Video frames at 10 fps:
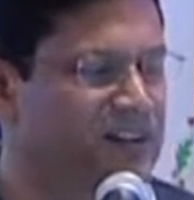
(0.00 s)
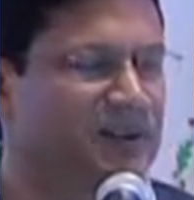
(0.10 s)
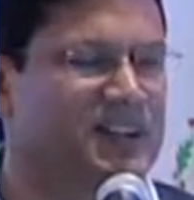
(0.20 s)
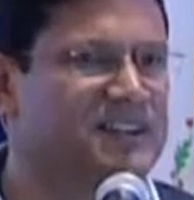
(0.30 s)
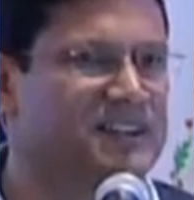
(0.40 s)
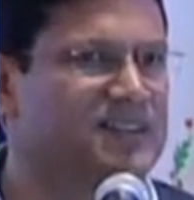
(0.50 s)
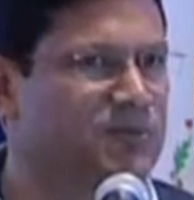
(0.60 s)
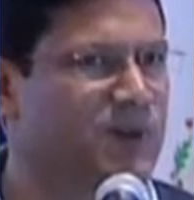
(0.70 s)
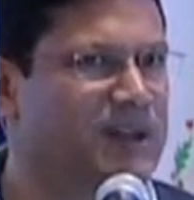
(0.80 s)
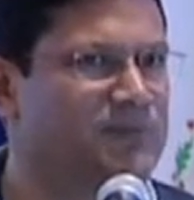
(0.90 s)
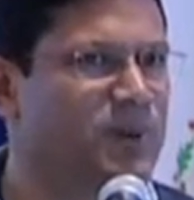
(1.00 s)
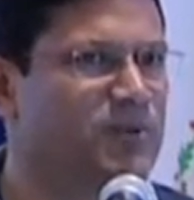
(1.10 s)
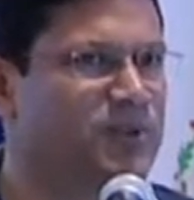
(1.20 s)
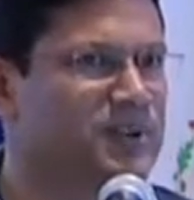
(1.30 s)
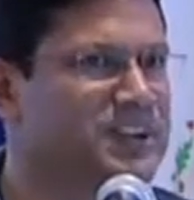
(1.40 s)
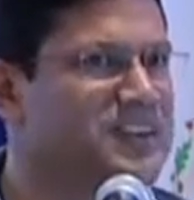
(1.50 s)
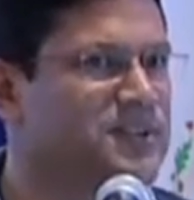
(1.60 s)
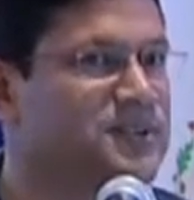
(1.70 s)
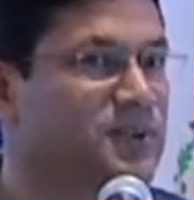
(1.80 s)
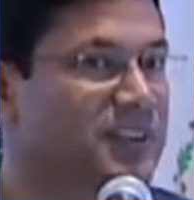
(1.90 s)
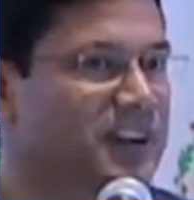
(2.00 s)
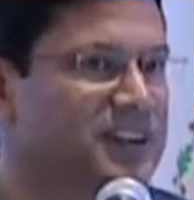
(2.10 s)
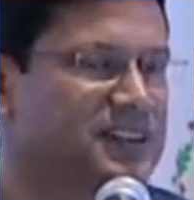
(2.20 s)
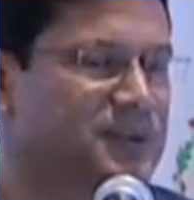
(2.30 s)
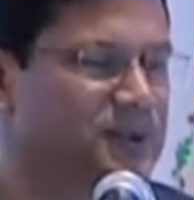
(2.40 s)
So this is one powerful reason to learn